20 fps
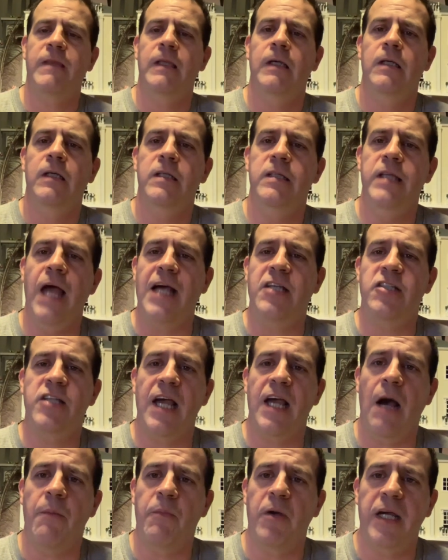Next
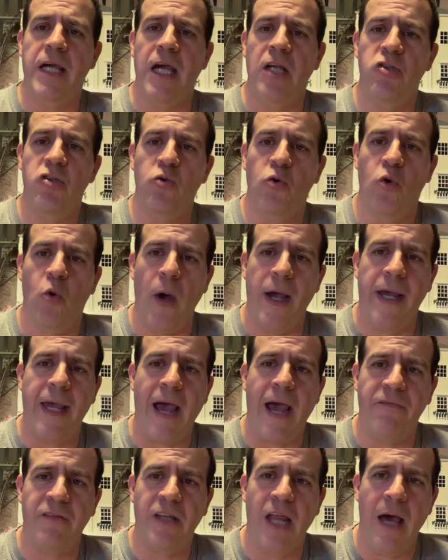thing I'm going to get to quick
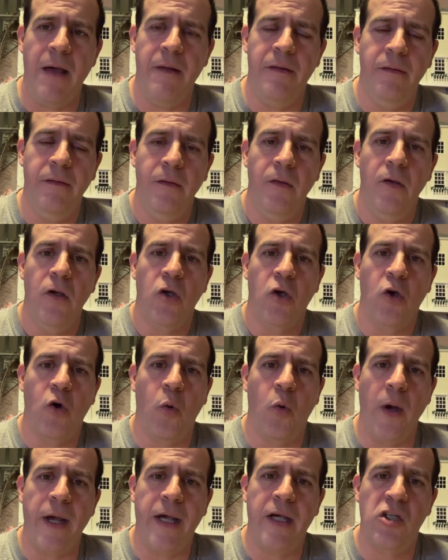after that
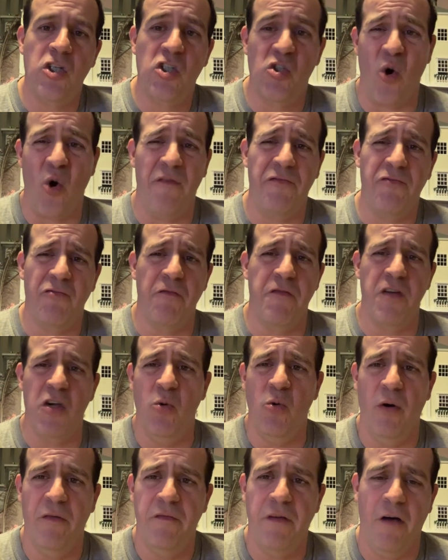quick, soft
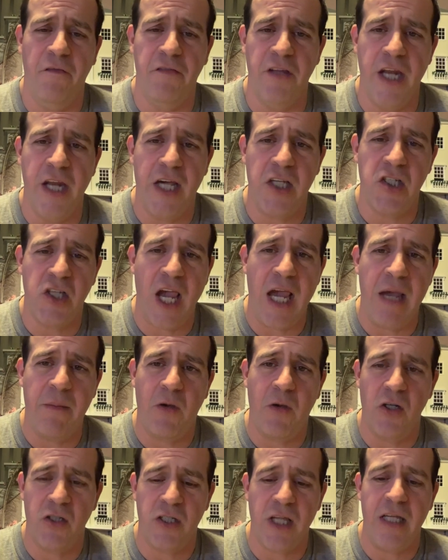review of the Knicks game
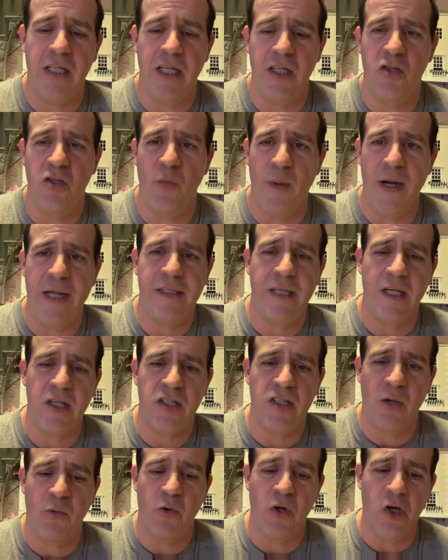because they did too many things
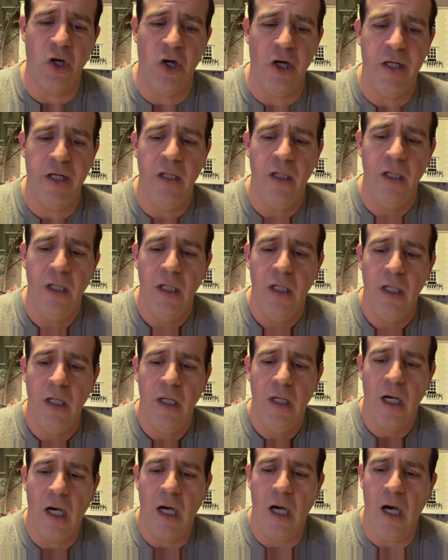that were good.
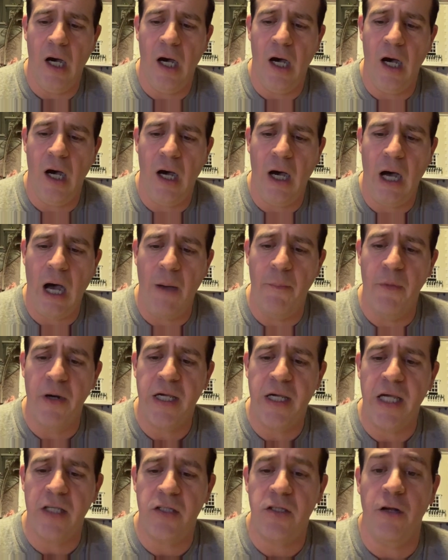I'm going to
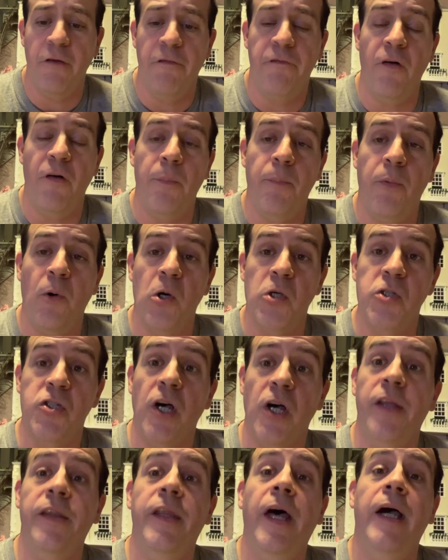get to the football
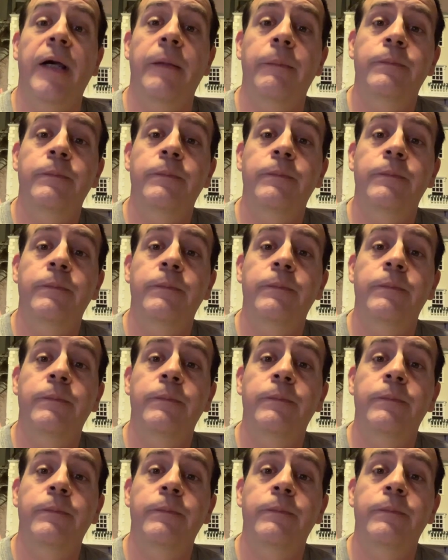Sunday,